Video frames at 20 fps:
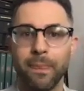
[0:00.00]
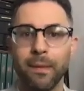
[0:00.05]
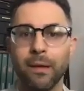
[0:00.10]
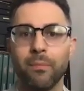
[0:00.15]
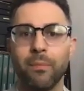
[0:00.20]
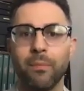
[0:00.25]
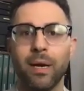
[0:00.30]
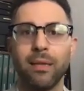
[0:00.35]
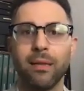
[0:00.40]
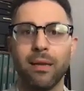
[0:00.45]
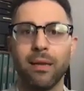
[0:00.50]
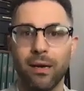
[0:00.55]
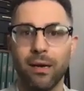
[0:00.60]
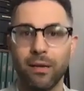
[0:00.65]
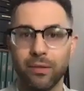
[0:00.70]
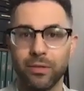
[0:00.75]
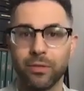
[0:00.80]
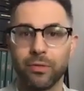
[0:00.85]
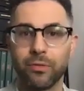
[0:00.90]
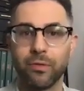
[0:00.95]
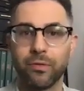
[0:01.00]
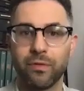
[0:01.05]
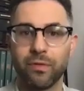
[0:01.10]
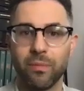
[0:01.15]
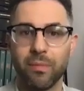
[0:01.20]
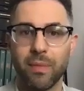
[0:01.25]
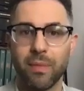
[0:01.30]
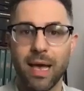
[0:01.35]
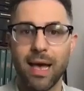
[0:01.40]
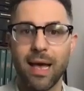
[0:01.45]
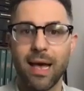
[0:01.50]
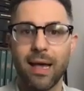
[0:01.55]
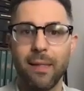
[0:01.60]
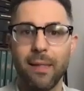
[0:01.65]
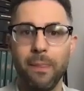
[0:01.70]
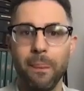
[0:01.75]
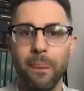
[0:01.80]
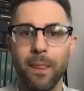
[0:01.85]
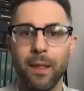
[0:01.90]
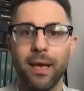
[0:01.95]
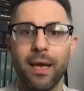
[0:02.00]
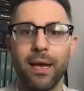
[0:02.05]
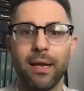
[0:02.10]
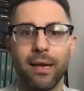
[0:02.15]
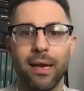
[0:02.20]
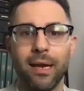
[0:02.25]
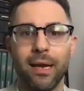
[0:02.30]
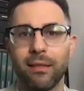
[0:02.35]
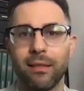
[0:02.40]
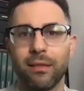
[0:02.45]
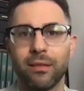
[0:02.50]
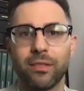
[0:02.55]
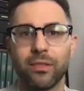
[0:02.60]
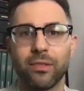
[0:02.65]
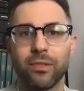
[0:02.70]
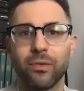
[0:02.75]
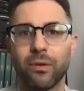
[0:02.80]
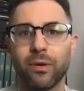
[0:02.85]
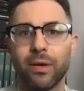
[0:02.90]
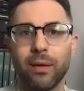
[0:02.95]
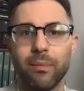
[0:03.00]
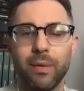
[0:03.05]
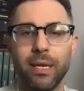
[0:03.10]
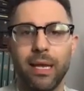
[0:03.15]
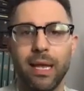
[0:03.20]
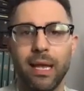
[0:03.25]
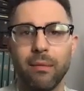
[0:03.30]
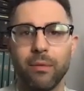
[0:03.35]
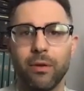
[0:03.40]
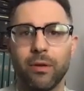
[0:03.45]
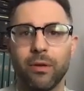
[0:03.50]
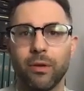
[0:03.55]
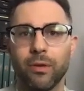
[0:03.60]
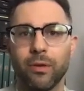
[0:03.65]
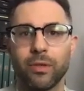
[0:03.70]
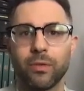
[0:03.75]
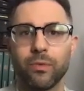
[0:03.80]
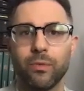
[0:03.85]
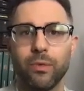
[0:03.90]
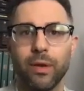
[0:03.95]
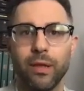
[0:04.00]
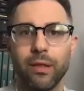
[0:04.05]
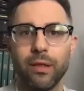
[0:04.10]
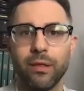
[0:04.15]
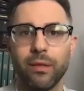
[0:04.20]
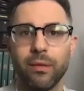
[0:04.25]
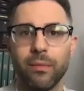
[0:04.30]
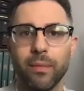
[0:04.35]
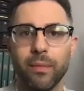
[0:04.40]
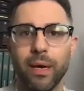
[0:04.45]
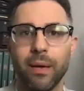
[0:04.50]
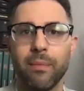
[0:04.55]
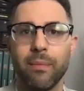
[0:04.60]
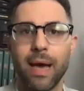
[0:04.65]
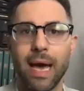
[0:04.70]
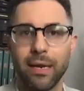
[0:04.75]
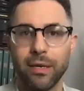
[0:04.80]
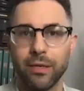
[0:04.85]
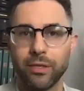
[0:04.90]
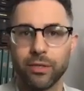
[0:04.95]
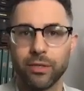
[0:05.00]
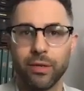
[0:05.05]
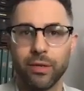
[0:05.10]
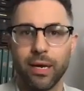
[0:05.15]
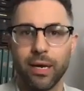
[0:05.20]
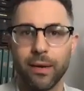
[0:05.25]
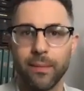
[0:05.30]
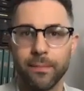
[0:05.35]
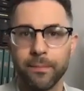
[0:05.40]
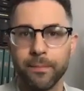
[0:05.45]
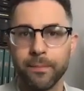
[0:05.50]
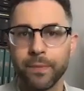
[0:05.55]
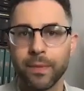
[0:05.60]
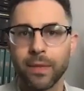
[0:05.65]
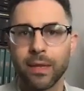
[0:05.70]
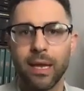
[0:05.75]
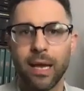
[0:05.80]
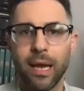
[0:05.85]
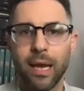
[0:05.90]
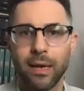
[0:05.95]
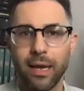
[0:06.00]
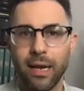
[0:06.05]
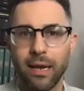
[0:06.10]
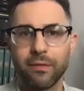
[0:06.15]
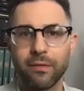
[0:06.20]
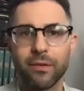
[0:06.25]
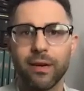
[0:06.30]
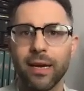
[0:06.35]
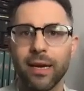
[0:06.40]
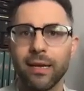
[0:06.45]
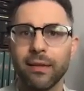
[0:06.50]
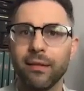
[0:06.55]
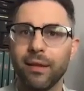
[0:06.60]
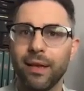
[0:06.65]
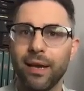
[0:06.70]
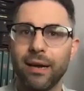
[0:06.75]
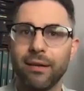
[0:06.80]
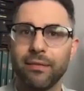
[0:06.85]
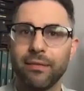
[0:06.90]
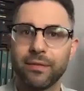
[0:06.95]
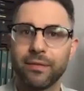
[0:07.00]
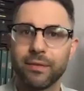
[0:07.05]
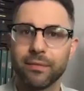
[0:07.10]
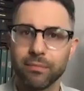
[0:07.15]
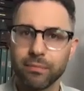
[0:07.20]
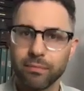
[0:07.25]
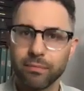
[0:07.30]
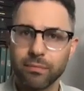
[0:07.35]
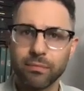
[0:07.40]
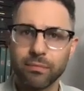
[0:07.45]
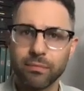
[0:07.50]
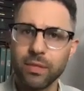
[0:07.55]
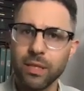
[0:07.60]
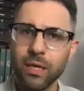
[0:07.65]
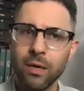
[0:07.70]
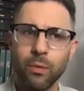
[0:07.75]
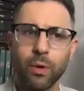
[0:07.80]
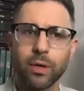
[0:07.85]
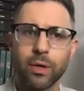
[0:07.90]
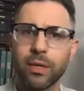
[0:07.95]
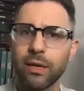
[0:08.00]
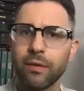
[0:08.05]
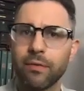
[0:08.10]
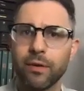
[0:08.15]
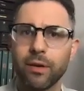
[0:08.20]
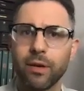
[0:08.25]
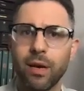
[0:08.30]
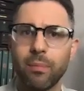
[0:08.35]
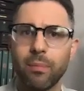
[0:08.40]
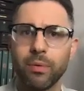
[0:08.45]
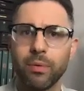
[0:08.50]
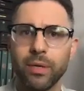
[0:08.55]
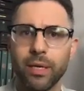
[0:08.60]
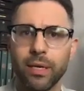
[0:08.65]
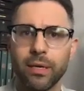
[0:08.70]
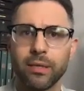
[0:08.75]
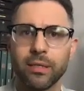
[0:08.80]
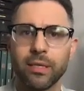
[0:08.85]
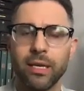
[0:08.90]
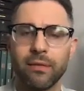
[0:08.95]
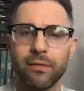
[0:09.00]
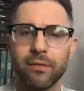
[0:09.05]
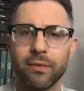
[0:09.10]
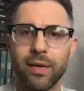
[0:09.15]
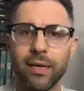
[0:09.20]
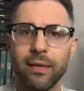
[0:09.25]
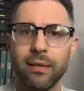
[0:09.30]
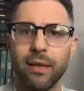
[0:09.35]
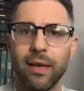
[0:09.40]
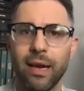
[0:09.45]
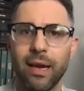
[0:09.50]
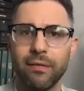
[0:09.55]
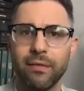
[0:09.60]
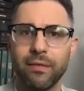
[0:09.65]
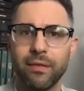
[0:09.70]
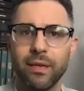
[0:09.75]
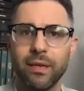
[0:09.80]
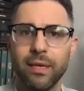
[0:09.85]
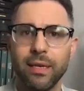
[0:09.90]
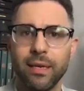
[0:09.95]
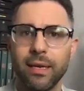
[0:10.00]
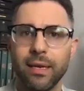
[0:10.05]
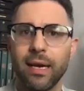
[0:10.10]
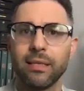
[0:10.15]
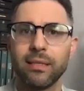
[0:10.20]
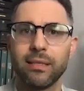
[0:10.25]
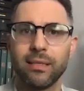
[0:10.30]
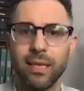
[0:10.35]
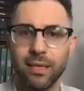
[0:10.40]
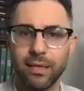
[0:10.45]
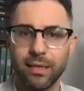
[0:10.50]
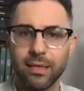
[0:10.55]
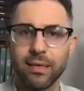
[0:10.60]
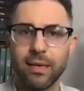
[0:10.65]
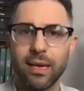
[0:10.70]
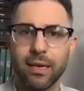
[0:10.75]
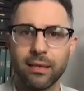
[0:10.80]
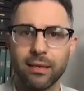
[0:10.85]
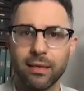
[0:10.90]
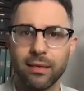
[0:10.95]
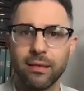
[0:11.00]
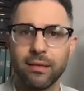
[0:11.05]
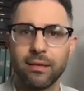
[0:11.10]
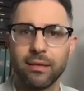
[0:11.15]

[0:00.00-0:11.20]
my knowledge grew from that. And at the store, I became close with my manager there. And after I had left, I worked there for a couple of years. After I left, I stayed connected